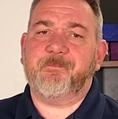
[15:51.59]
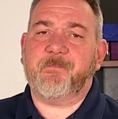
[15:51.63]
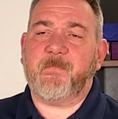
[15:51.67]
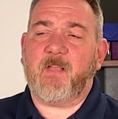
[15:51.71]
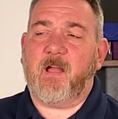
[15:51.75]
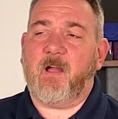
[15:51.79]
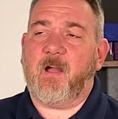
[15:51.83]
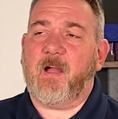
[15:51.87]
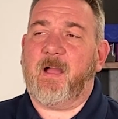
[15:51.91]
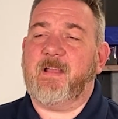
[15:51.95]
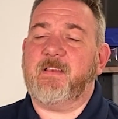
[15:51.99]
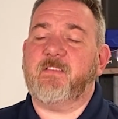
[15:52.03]

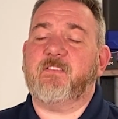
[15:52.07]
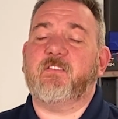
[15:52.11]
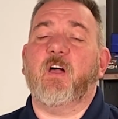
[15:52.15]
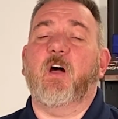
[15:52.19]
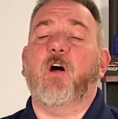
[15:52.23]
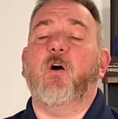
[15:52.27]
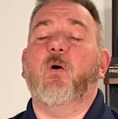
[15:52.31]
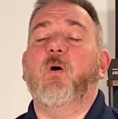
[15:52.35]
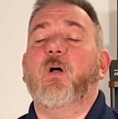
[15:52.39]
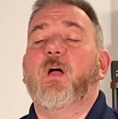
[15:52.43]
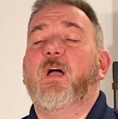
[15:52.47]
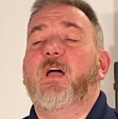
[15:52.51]
All right,
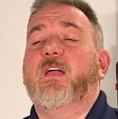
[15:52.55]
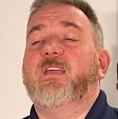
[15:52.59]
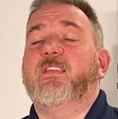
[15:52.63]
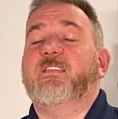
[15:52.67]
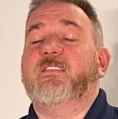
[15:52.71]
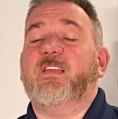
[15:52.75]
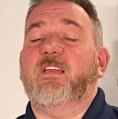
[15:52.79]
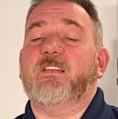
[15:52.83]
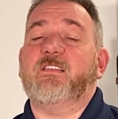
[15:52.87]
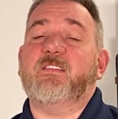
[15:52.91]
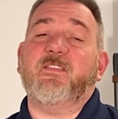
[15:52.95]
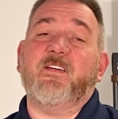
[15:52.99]
so
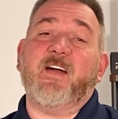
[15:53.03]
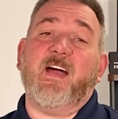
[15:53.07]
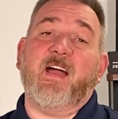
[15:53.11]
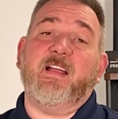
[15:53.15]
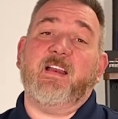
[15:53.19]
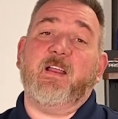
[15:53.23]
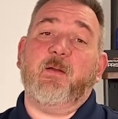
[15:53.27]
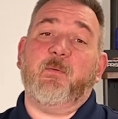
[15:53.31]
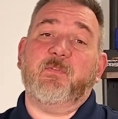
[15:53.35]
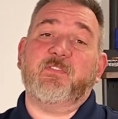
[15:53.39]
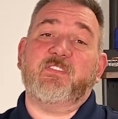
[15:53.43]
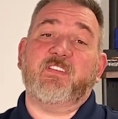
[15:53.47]
Seeds of
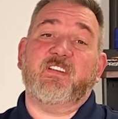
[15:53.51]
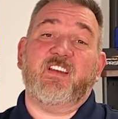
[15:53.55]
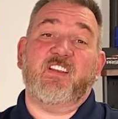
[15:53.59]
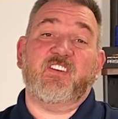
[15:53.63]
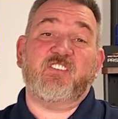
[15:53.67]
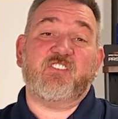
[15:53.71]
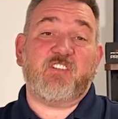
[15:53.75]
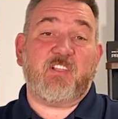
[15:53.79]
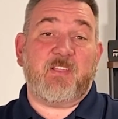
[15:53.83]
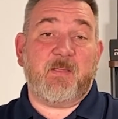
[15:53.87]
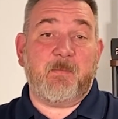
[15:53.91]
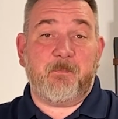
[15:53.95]
Agony was
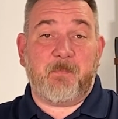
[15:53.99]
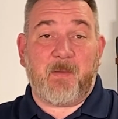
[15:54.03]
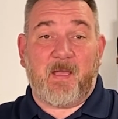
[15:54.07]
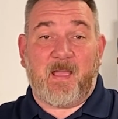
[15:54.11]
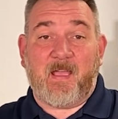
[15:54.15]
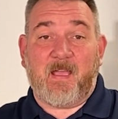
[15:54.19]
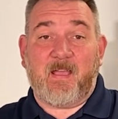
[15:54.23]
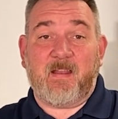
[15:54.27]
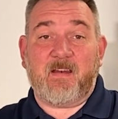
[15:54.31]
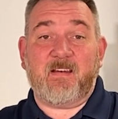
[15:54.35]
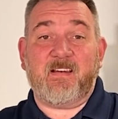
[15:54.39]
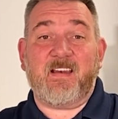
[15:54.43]
initially
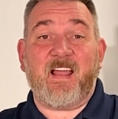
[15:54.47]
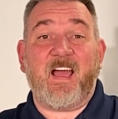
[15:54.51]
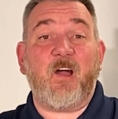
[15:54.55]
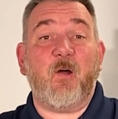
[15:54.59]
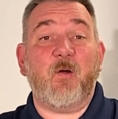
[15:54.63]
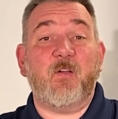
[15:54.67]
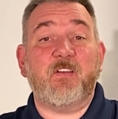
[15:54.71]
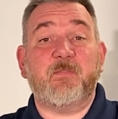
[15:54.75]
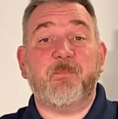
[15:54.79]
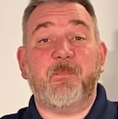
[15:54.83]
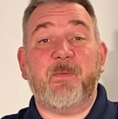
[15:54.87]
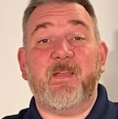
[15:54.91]
banned.
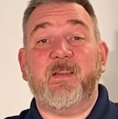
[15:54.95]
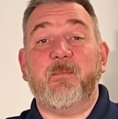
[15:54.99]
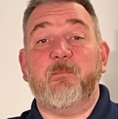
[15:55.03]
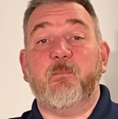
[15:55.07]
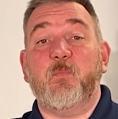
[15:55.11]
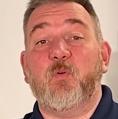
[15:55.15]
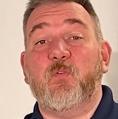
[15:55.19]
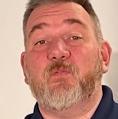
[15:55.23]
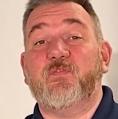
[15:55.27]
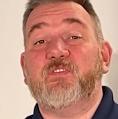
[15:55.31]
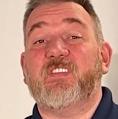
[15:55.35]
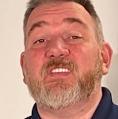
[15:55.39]
Now it's been
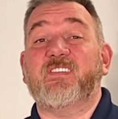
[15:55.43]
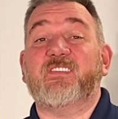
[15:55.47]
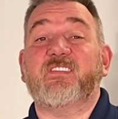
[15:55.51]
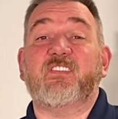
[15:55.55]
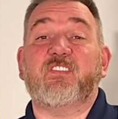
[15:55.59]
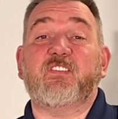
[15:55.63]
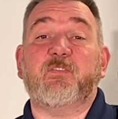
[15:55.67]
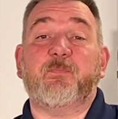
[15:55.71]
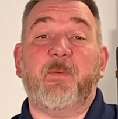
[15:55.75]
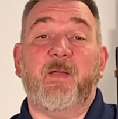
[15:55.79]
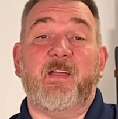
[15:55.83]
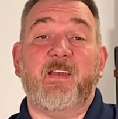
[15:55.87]
moved to
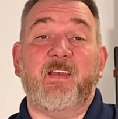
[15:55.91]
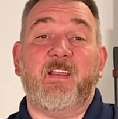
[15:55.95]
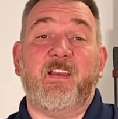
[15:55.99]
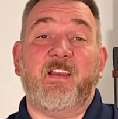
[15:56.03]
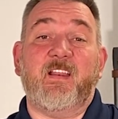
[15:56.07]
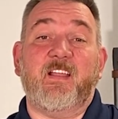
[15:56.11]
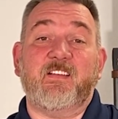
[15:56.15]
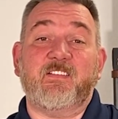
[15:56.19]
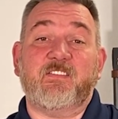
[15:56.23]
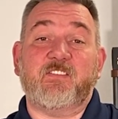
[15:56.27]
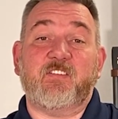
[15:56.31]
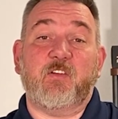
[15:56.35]
suspended
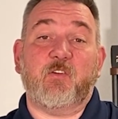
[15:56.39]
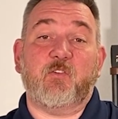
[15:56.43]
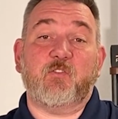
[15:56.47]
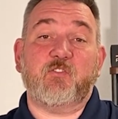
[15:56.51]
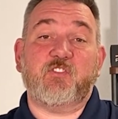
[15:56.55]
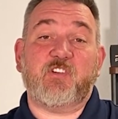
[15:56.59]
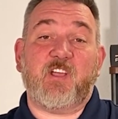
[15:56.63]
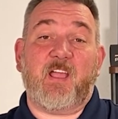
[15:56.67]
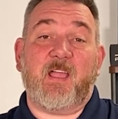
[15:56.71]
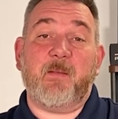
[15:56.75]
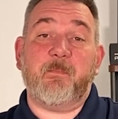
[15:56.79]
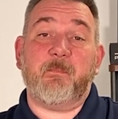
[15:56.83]
until
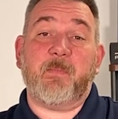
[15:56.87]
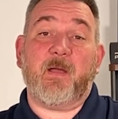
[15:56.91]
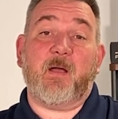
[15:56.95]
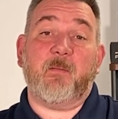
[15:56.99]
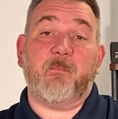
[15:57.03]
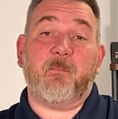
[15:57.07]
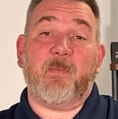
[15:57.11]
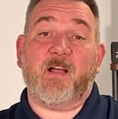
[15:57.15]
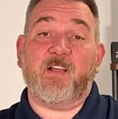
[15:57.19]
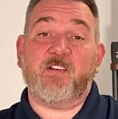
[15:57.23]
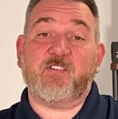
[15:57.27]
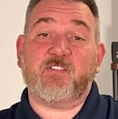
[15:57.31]
Chain
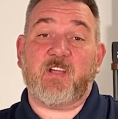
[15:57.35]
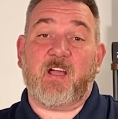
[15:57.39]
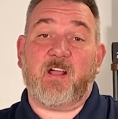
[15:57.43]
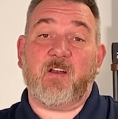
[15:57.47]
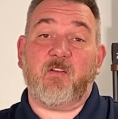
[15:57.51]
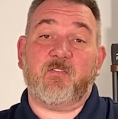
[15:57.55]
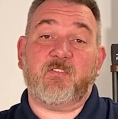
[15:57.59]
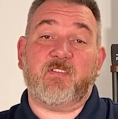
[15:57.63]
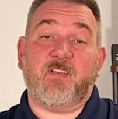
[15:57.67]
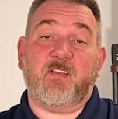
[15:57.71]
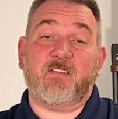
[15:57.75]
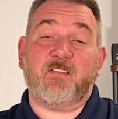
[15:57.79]
Bound by
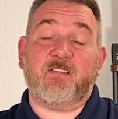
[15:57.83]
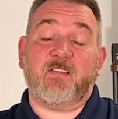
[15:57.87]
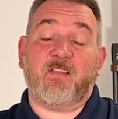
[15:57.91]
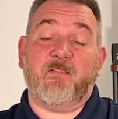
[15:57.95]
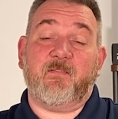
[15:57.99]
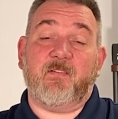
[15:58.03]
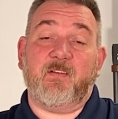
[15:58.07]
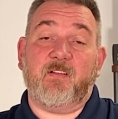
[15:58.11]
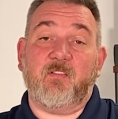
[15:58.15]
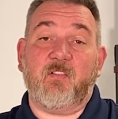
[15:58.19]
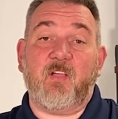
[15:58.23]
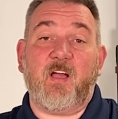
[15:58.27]
Shadows hits
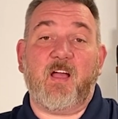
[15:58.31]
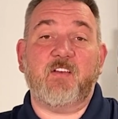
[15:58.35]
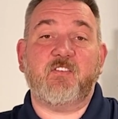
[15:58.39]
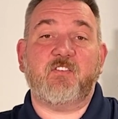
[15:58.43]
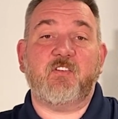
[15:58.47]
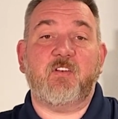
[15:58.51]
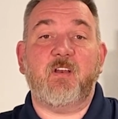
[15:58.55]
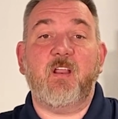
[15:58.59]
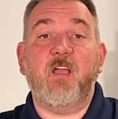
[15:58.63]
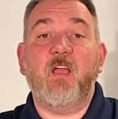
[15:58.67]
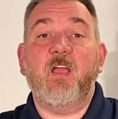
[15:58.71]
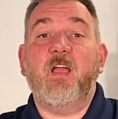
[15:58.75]
Living
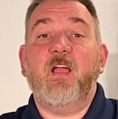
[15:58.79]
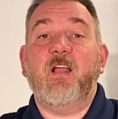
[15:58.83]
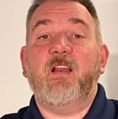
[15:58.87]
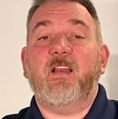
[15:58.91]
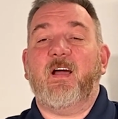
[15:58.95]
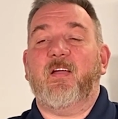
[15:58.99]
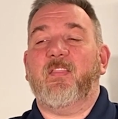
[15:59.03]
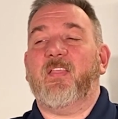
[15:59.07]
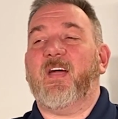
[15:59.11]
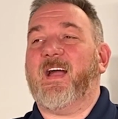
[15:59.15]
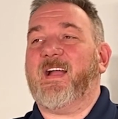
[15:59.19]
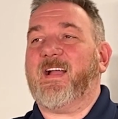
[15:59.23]
Legend.
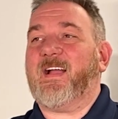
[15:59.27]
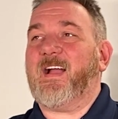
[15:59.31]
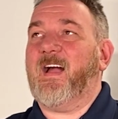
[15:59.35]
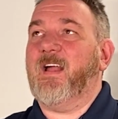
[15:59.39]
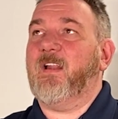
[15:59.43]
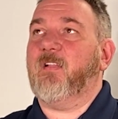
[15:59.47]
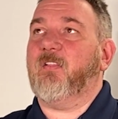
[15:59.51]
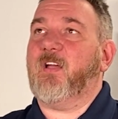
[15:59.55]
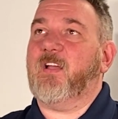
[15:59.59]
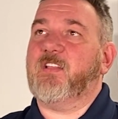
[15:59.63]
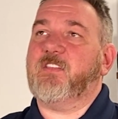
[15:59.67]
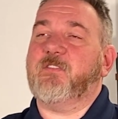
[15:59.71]
Now that
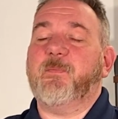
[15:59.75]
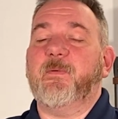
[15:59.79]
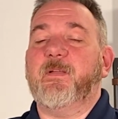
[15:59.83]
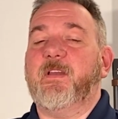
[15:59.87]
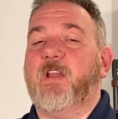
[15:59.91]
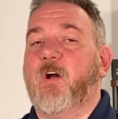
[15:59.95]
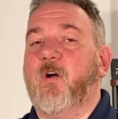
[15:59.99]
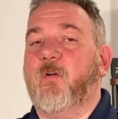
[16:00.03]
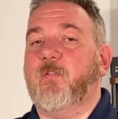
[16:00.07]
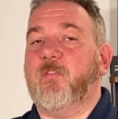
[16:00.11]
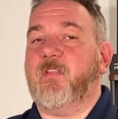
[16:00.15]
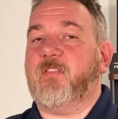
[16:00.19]
kind of lets me
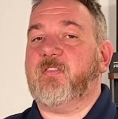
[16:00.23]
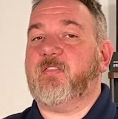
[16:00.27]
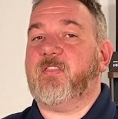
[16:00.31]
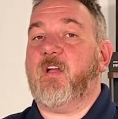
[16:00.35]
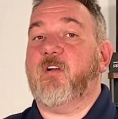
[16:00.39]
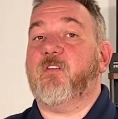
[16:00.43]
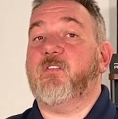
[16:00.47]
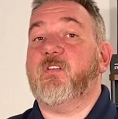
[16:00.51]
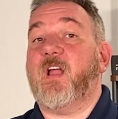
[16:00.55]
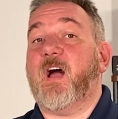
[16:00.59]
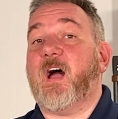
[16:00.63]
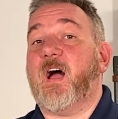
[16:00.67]
know that
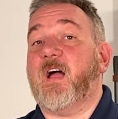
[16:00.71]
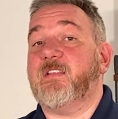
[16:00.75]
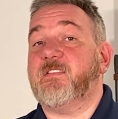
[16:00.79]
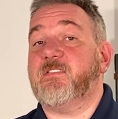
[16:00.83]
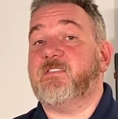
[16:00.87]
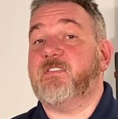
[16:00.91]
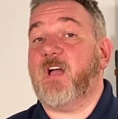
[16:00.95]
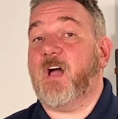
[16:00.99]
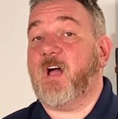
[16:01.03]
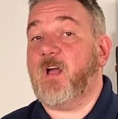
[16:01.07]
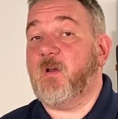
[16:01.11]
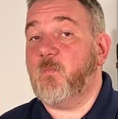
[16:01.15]
they're
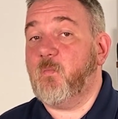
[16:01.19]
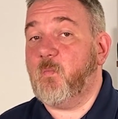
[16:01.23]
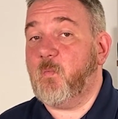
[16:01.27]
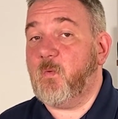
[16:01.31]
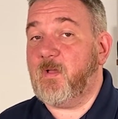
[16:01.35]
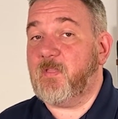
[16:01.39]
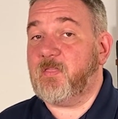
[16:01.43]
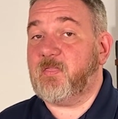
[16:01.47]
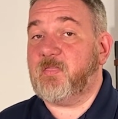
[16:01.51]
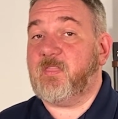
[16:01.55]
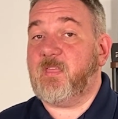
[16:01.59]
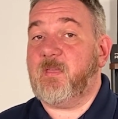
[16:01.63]
not done
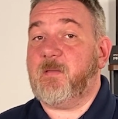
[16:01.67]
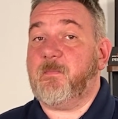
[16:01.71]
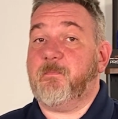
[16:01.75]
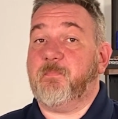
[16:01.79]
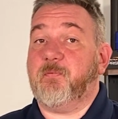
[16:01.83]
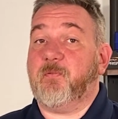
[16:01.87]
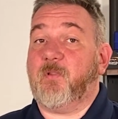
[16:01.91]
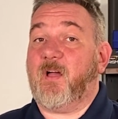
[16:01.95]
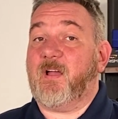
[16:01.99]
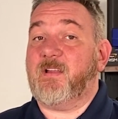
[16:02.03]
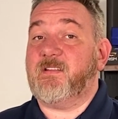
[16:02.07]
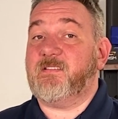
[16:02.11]
with the
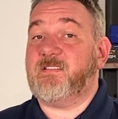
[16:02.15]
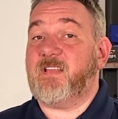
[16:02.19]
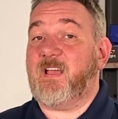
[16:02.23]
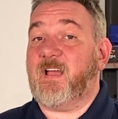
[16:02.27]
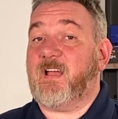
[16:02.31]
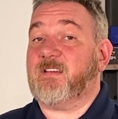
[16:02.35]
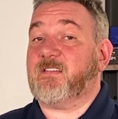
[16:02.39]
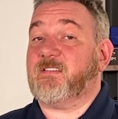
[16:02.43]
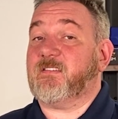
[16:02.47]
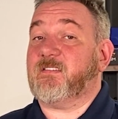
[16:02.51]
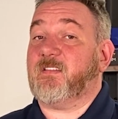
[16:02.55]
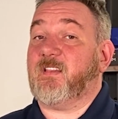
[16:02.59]
Blood
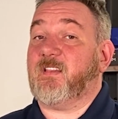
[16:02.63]
Debt